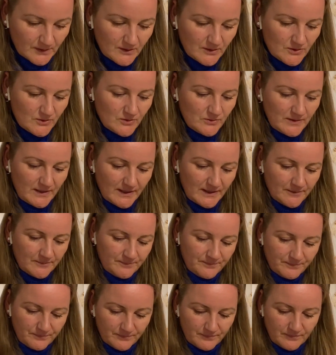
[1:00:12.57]
So yeah,
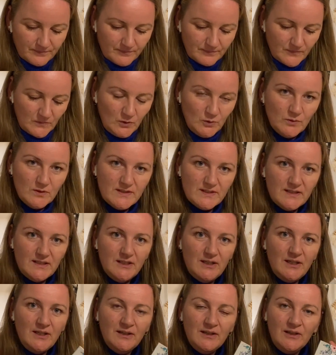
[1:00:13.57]
you will
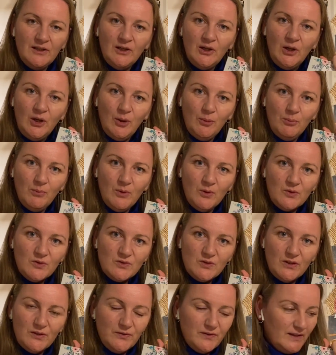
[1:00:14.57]
see more
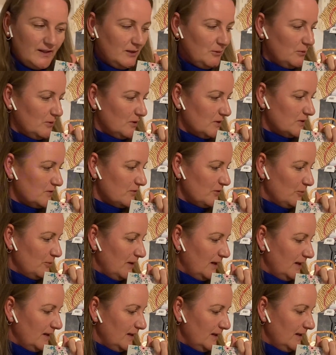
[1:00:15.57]
stuffed animals from my
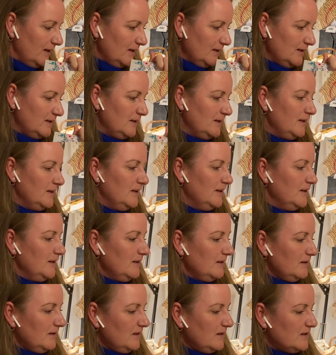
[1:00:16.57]
hand.
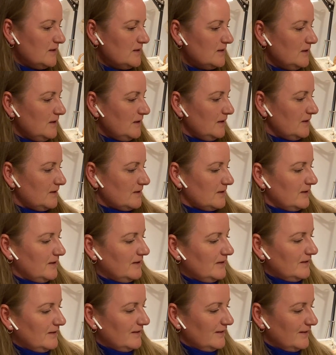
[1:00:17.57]
It's not,
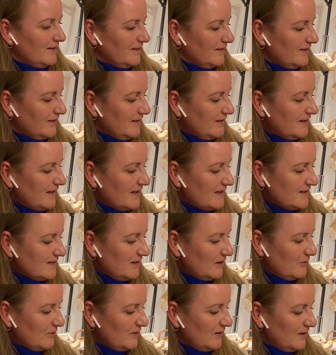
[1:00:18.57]
it has
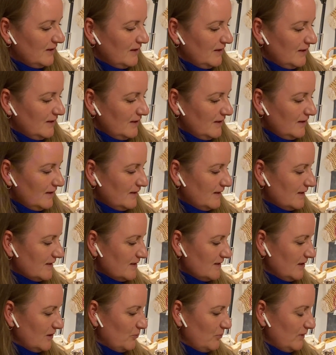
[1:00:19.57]

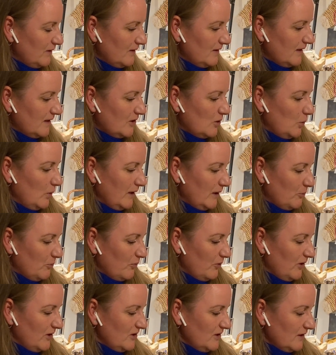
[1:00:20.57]
not been a quick
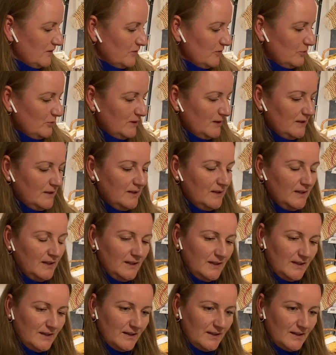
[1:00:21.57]
project for me,
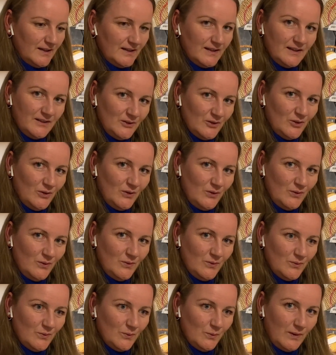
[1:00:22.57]
and I know
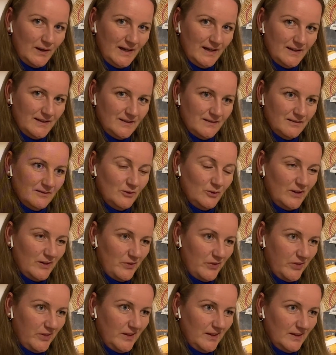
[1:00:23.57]
why, or I
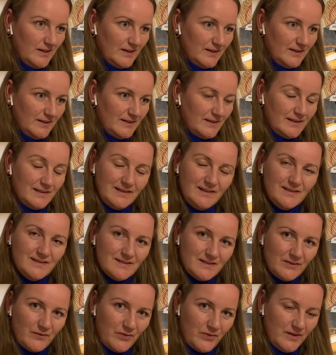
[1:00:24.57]
think I
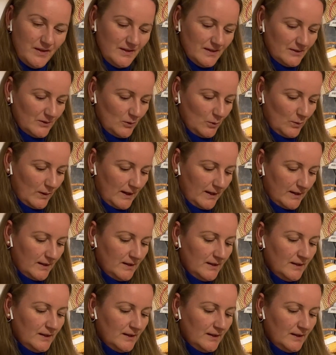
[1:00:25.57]
know why.